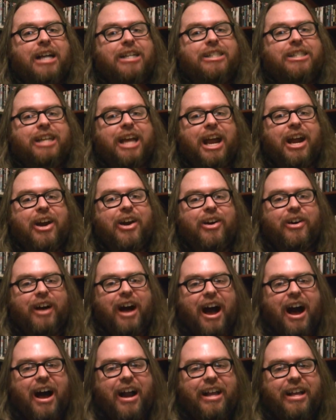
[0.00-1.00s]
General
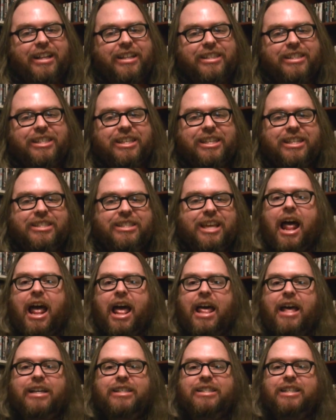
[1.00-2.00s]

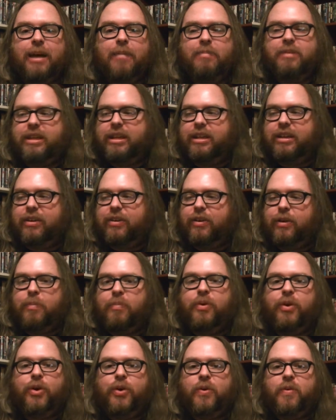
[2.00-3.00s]
audiences accepted or
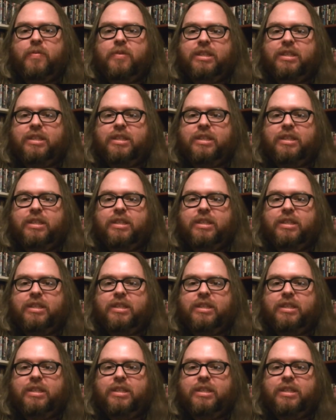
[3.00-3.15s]
approved.